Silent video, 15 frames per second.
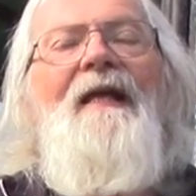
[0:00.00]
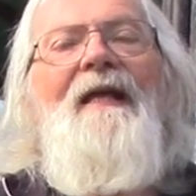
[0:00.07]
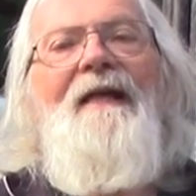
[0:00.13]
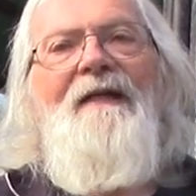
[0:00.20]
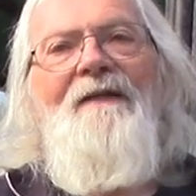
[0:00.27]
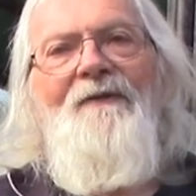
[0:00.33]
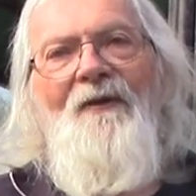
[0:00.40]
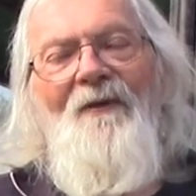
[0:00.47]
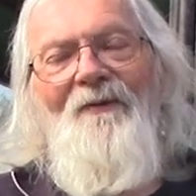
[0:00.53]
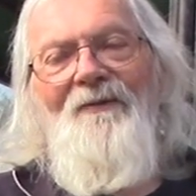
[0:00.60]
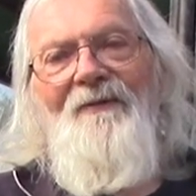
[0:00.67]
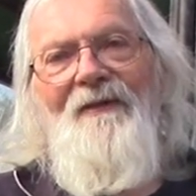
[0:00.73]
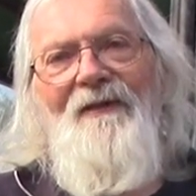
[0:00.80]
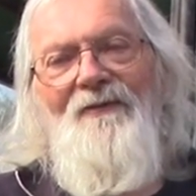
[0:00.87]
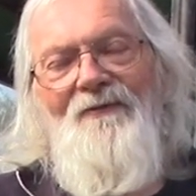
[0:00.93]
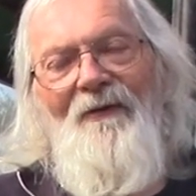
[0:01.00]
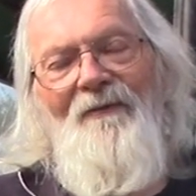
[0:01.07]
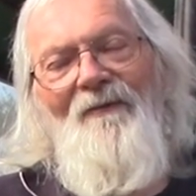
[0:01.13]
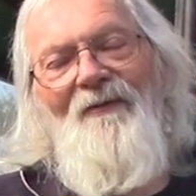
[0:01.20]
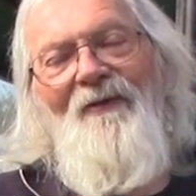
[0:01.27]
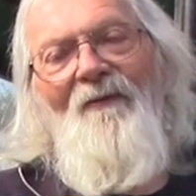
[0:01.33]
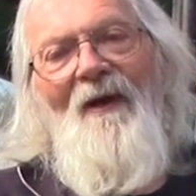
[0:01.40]
it can totally
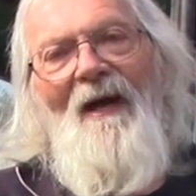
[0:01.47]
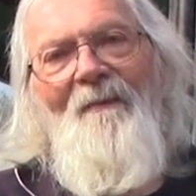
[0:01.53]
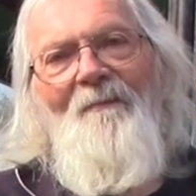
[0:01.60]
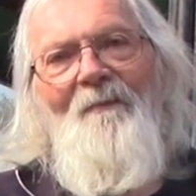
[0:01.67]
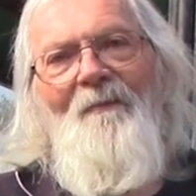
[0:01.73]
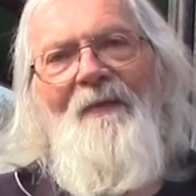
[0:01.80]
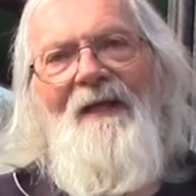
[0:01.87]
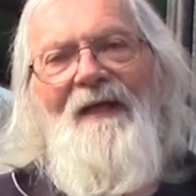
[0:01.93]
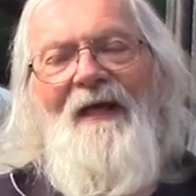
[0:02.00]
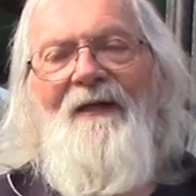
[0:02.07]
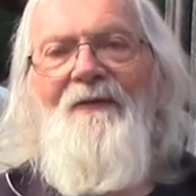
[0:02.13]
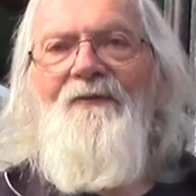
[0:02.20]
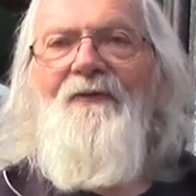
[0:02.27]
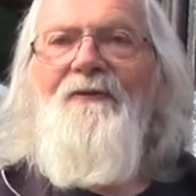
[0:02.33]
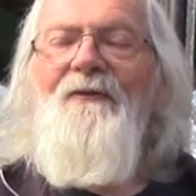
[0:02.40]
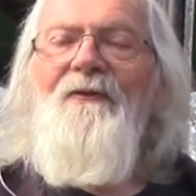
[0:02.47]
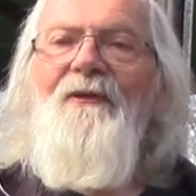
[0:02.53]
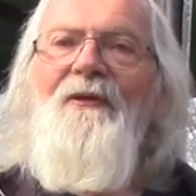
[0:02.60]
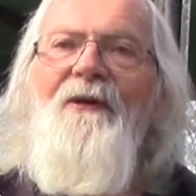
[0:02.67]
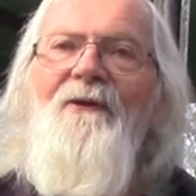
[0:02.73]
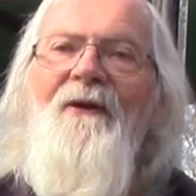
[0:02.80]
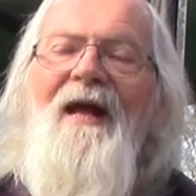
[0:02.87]
screw you up, because
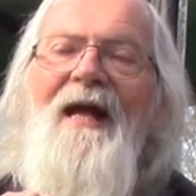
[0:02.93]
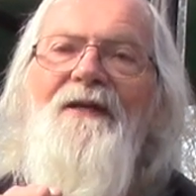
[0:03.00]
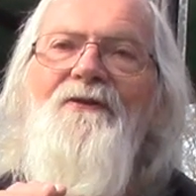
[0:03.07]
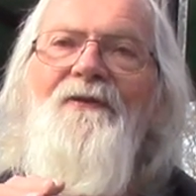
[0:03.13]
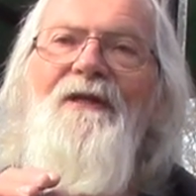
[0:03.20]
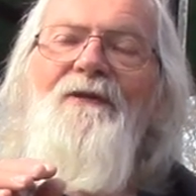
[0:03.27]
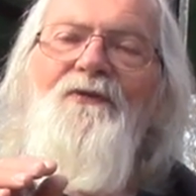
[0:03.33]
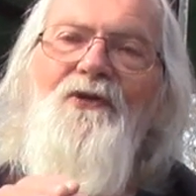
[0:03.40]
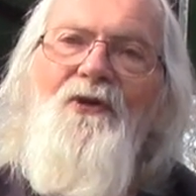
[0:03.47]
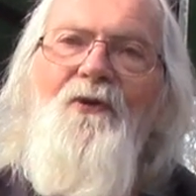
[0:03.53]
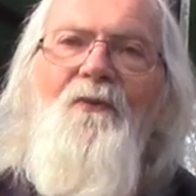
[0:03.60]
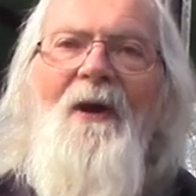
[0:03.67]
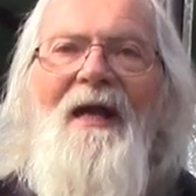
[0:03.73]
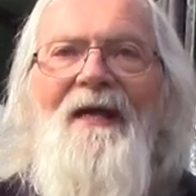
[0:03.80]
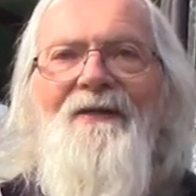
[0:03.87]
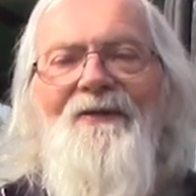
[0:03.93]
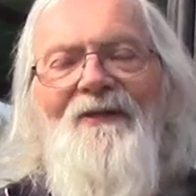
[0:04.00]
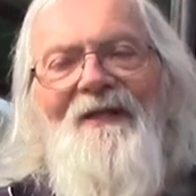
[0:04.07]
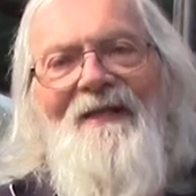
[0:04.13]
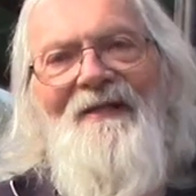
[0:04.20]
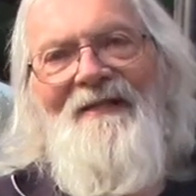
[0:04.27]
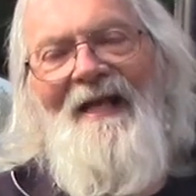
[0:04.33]
there are actually two ways
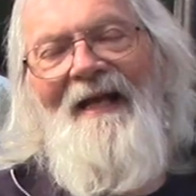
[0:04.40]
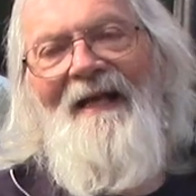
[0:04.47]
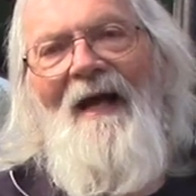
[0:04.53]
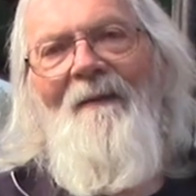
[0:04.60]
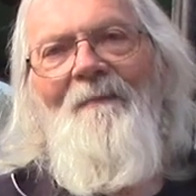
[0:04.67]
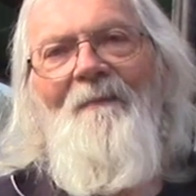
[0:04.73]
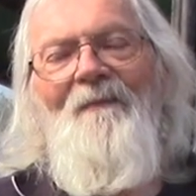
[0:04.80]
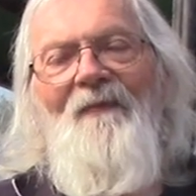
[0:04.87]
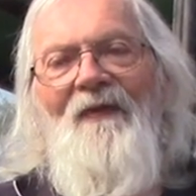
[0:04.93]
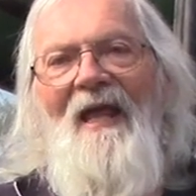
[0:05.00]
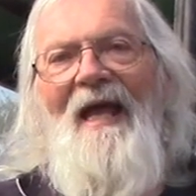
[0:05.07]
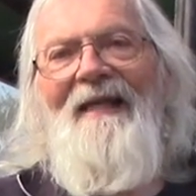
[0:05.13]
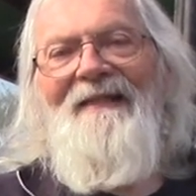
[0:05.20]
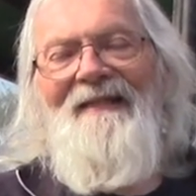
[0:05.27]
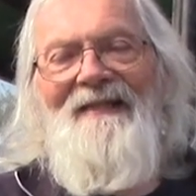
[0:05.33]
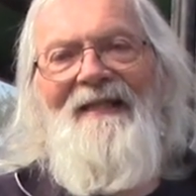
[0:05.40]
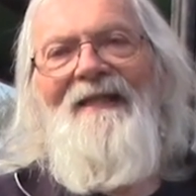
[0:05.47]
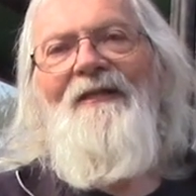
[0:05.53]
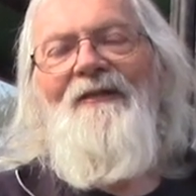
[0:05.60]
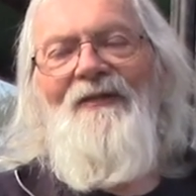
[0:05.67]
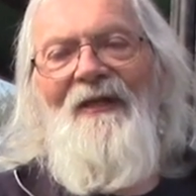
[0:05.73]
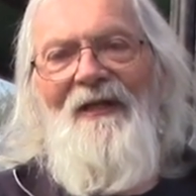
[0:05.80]
to set up that
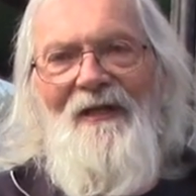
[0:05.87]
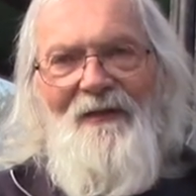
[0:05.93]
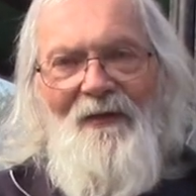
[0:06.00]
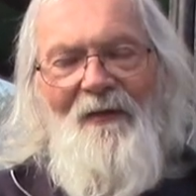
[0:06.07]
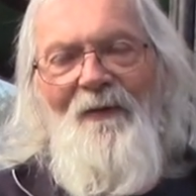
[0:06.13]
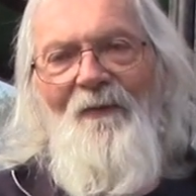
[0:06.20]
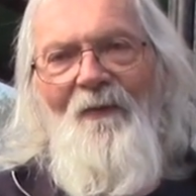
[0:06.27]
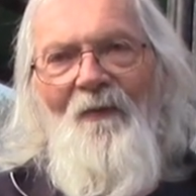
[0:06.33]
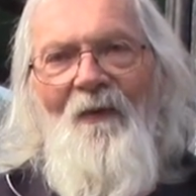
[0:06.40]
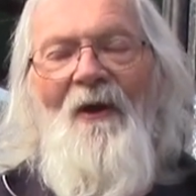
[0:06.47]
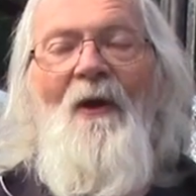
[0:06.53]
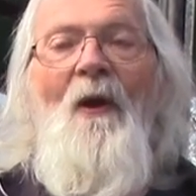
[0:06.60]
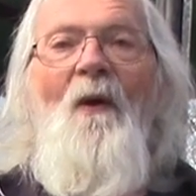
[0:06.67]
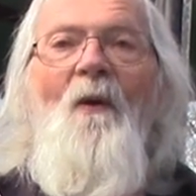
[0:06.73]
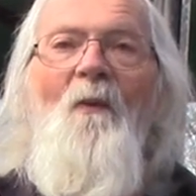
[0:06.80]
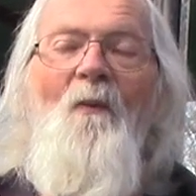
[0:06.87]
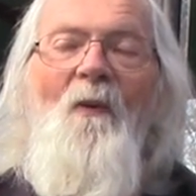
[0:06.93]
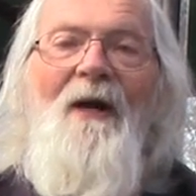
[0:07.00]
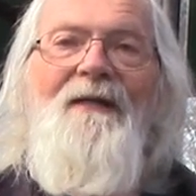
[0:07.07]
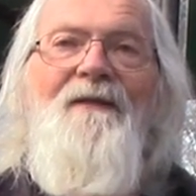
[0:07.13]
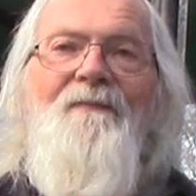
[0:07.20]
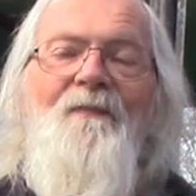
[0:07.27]
TCU.
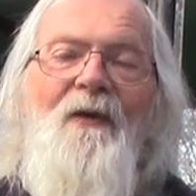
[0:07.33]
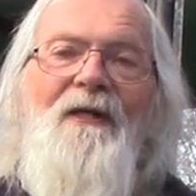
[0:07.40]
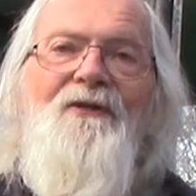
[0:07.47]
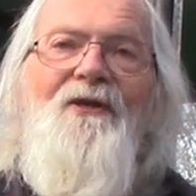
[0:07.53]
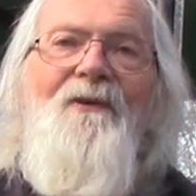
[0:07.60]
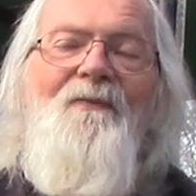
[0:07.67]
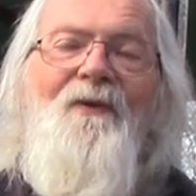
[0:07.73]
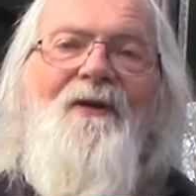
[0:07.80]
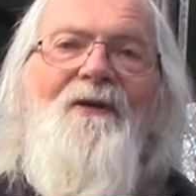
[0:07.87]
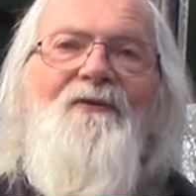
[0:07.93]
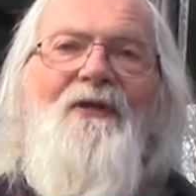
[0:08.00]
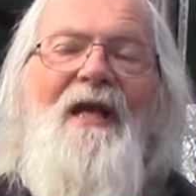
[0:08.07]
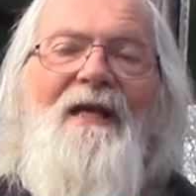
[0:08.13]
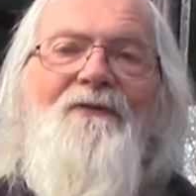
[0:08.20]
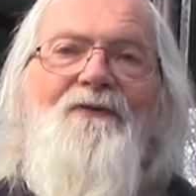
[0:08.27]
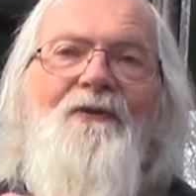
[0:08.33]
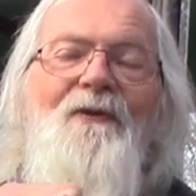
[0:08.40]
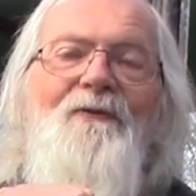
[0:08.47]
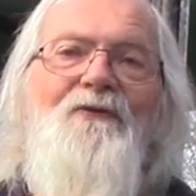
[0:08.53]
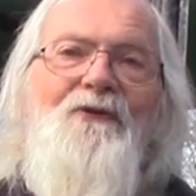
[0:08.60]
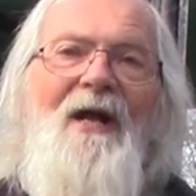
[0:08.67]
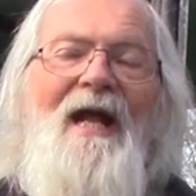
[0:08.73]
One in which it works as
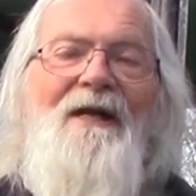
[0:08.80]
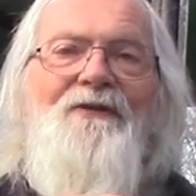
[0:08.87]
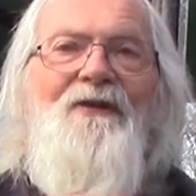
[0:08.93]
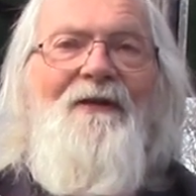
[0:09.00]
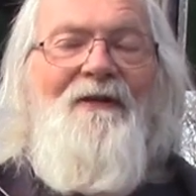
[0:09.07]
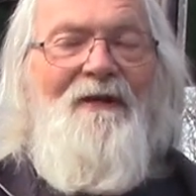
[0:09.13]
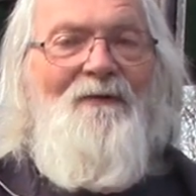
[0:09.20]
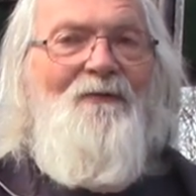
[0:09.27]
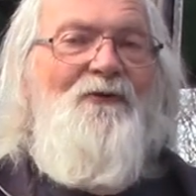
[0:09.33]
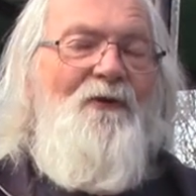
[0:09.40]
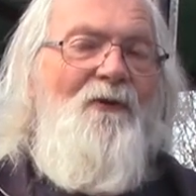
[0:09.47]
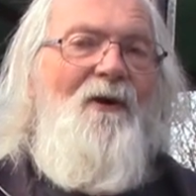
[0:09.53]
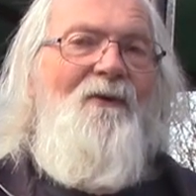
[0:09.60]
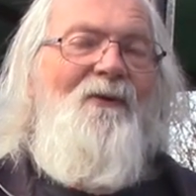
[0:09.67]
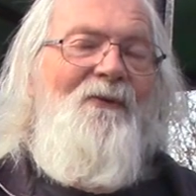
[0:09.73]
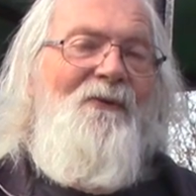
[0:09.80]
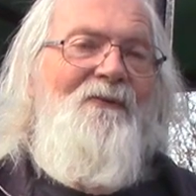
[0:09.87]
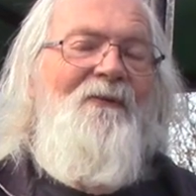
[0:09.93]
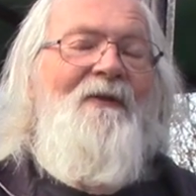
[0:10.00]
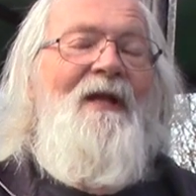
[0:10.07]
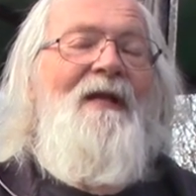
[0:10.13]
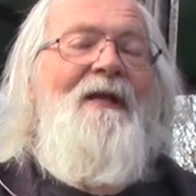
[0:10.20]
traction control,